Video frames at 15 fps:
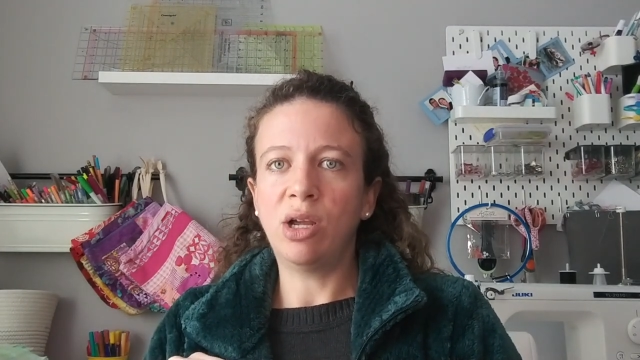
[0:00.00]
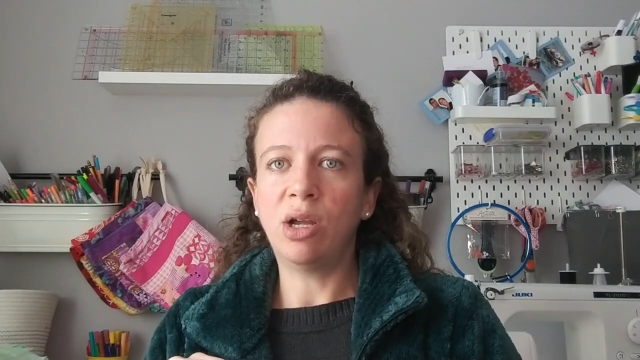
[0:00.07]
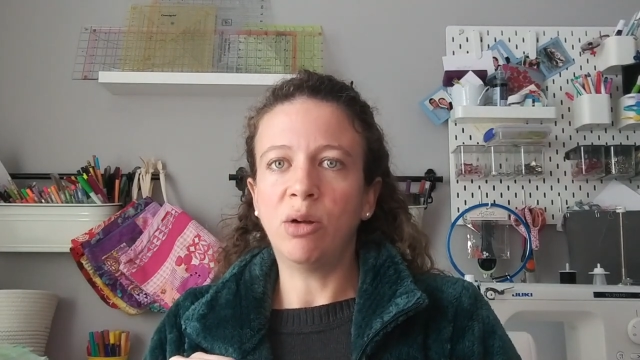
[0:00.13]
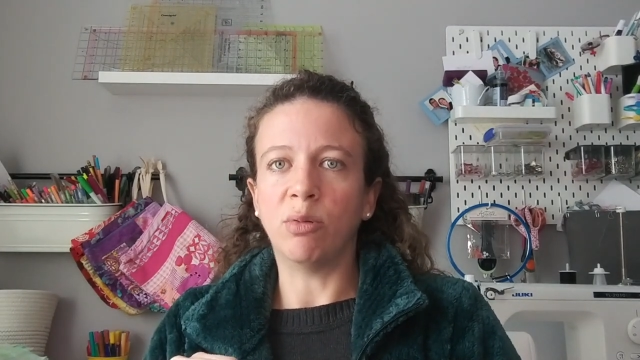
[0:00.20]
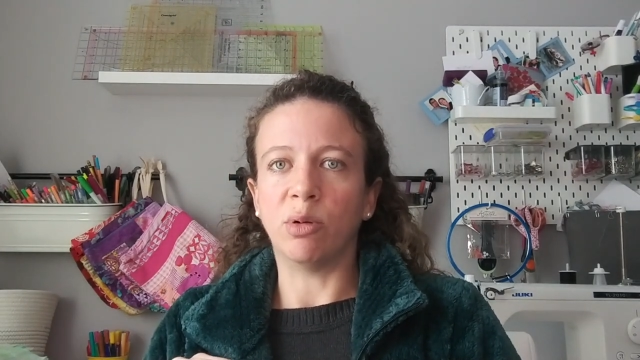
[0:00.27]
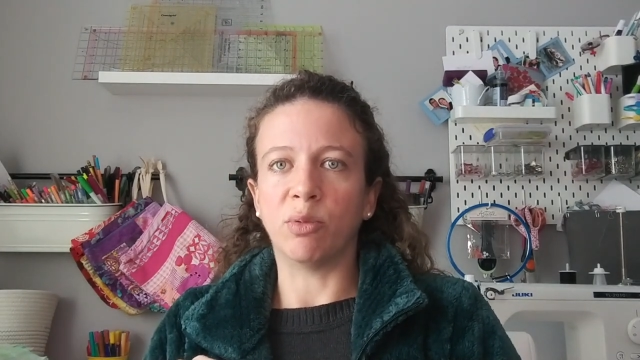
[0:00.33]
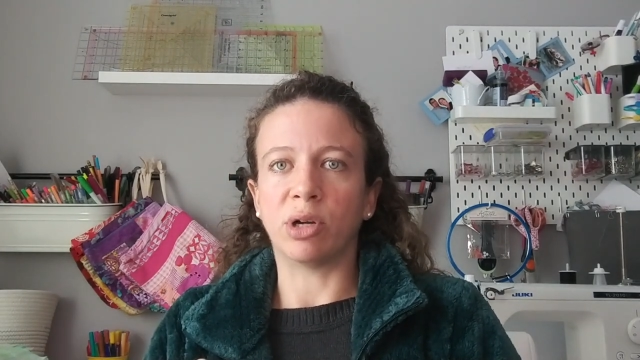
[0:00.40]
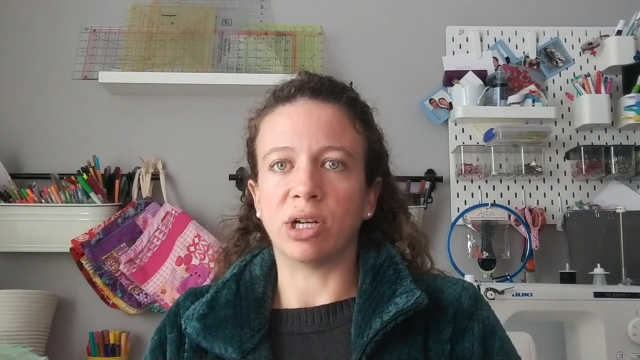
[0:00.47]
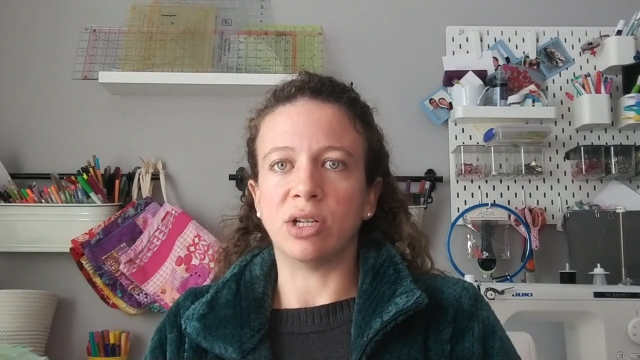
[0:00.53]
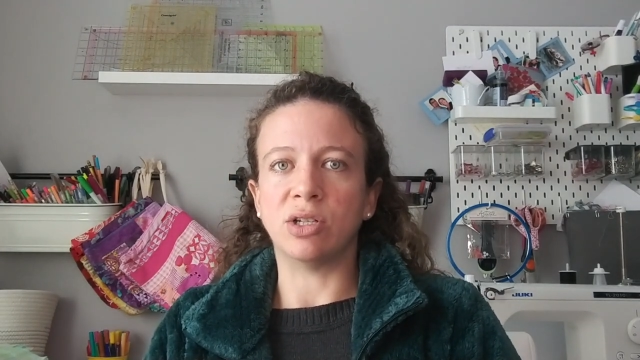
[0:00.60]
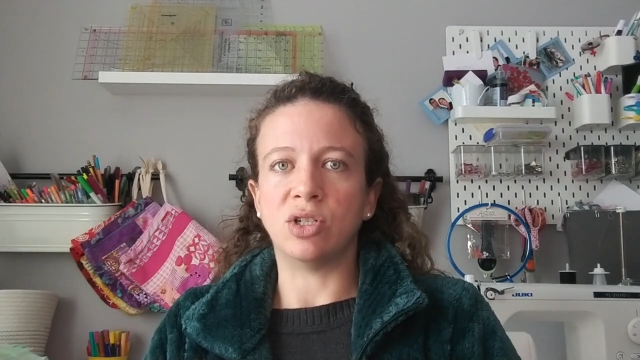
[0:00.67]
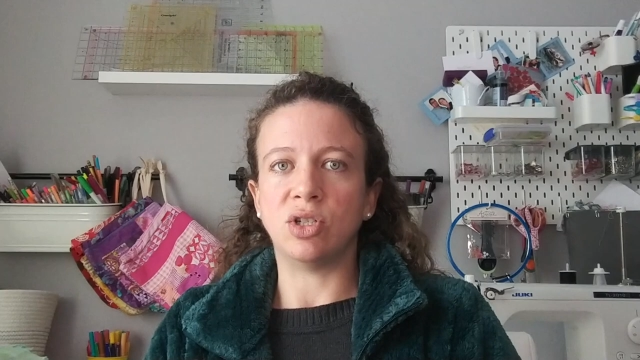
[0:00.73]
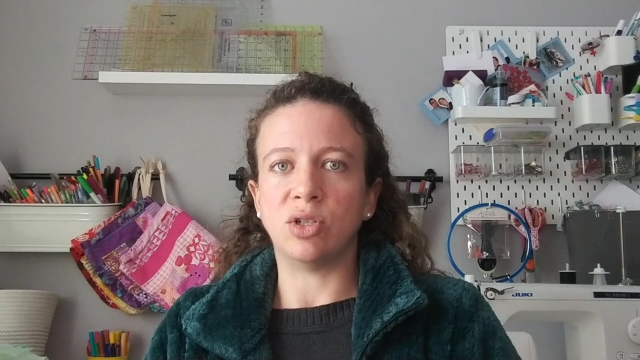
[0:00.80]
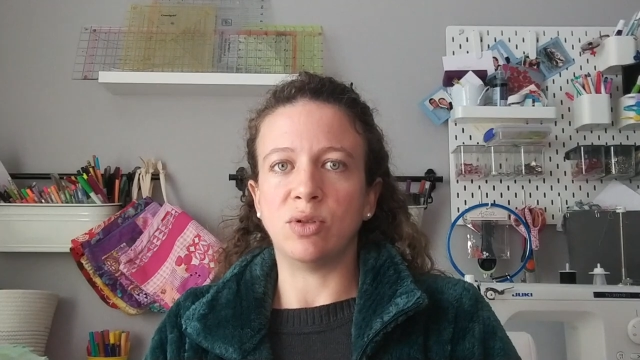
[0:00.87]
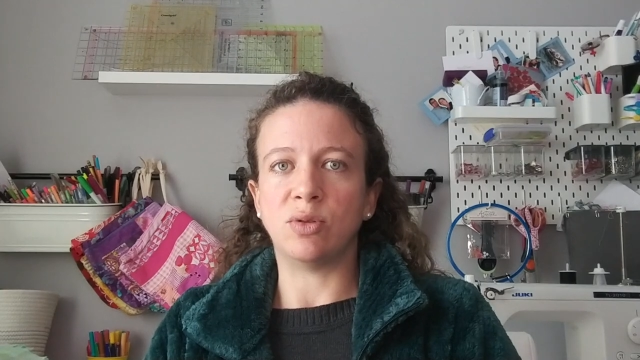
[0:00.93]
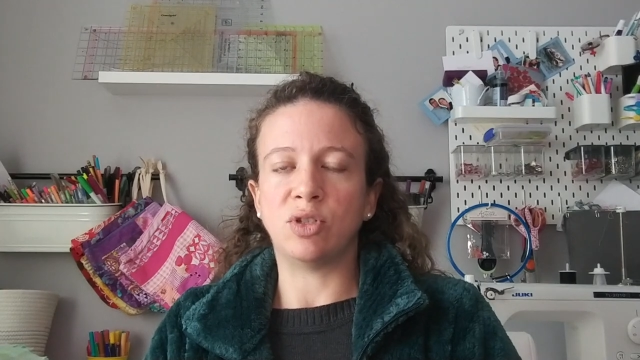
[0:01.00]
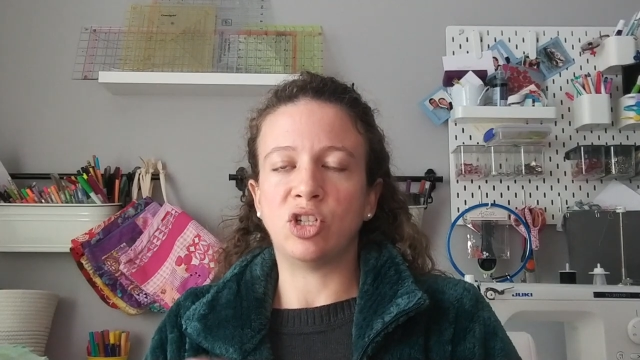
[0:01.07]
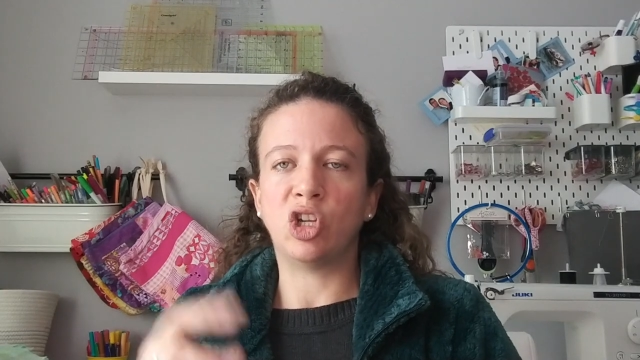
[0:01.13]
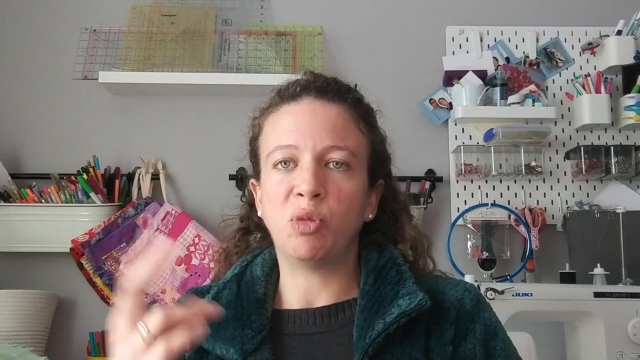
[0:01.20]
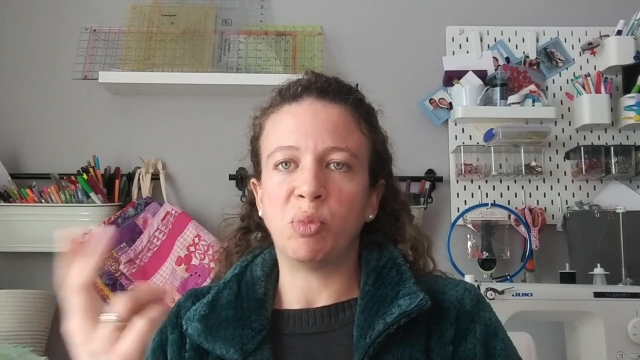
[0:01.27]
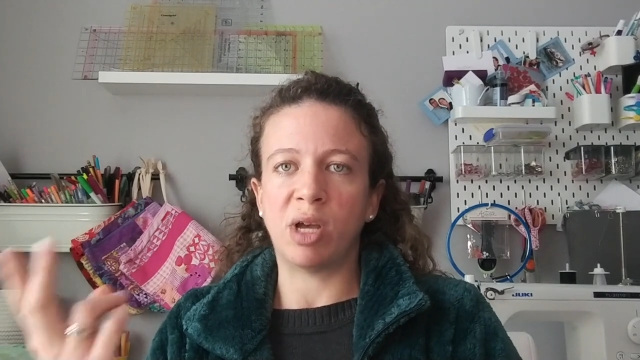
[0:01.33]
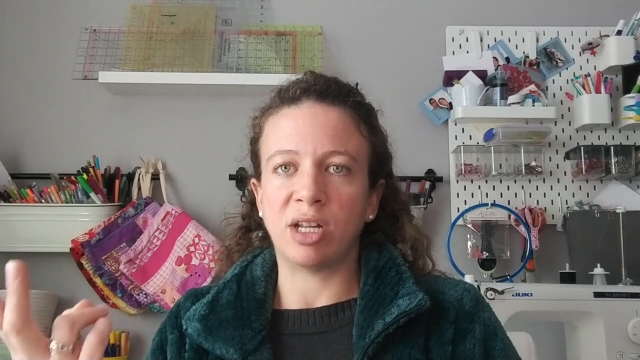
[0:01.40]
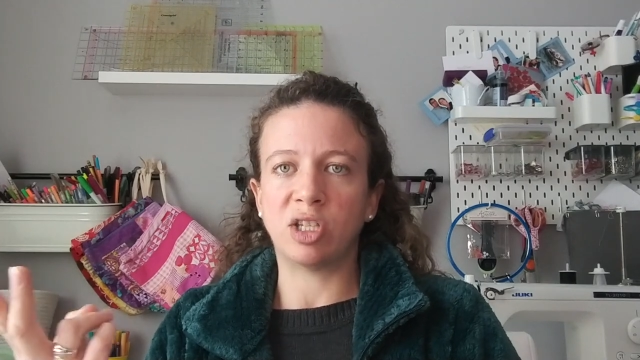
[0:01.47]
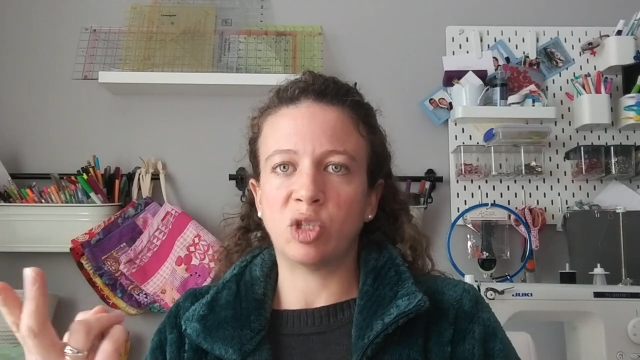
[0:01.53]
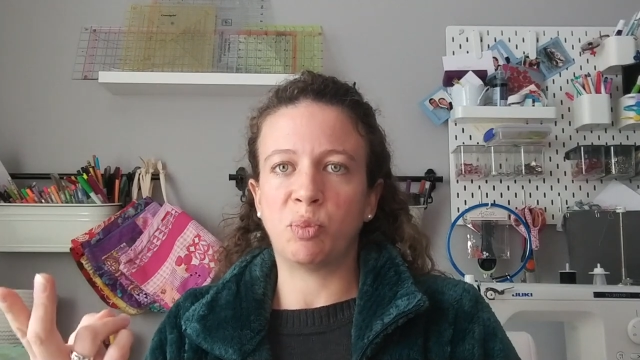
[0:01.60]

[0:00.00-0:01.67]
We were gonna do 2 months